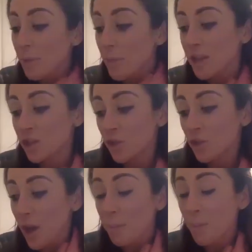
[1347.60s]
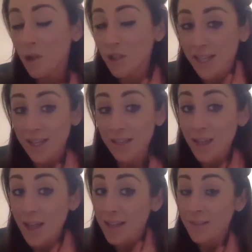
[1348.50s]
make sure that I'm posting
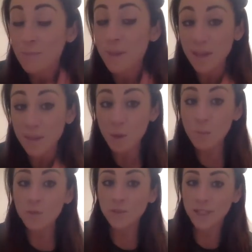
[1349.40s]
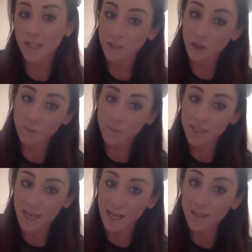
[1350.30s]
at a minimum of 6 times a
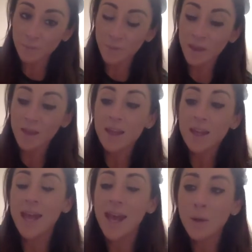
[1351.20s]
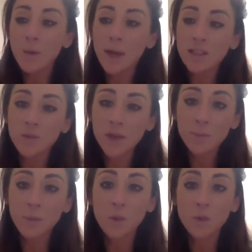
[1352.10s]
day. Now, it's really
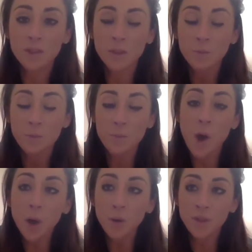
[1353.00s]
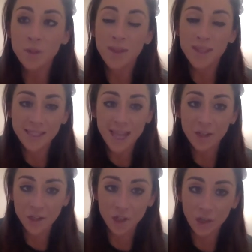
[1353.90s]
important to post with
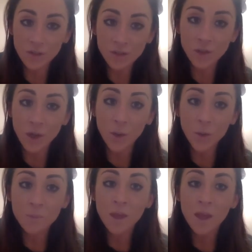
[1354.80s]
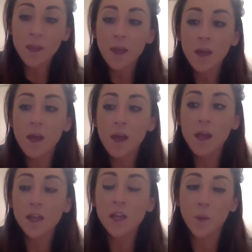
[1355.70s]
intention. So,
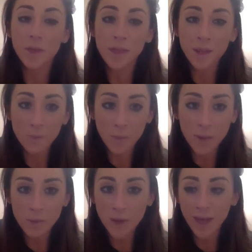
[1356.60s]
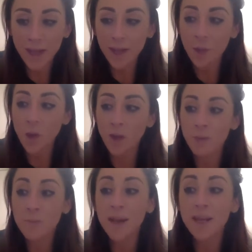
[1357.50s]
you know, I think people can get quite
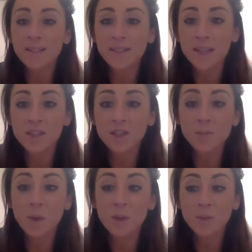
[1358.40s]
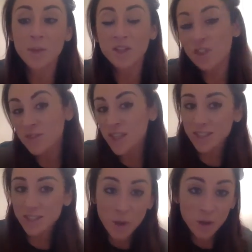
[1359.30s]
complacent and just post pictures of
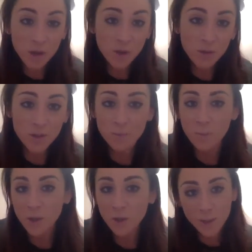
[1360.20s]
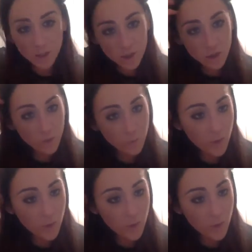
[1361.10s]
testimonials and post pictures of,